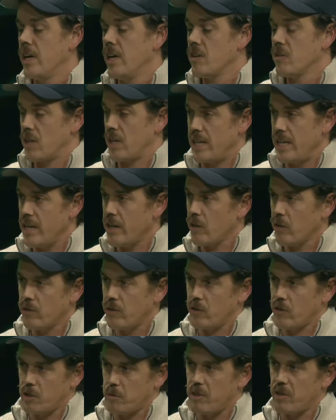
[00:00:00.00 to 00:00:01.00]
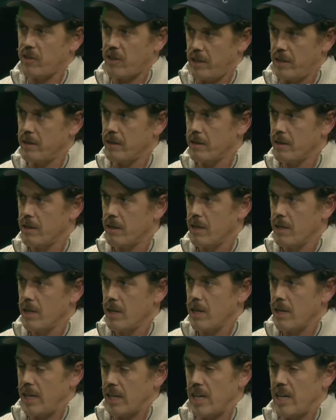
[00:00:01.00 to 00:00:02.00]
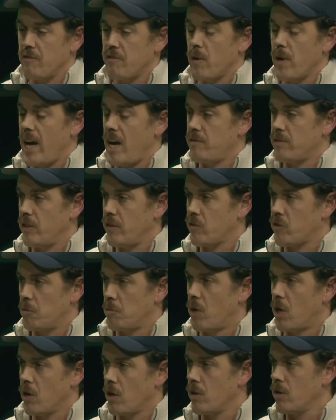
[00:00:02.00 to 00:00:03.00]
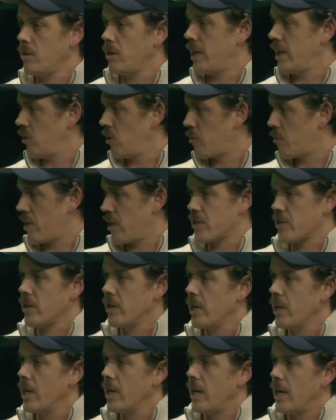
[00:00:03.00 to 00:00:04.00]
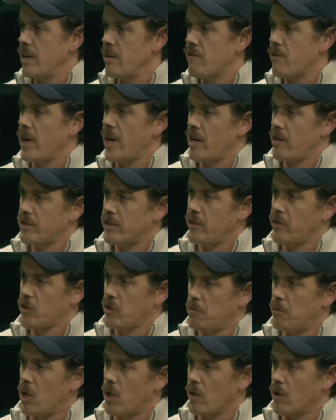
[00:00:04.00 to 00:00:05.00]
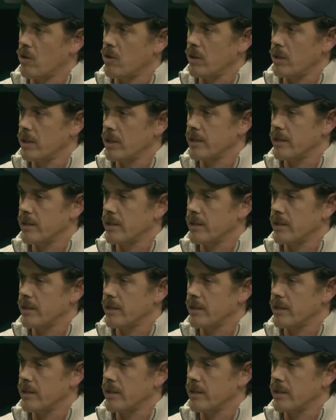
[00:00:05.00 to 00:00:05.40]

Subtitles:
So the ecosystem is in. Like if we have this tomorrow, and no pressure, if we have this tomorrow,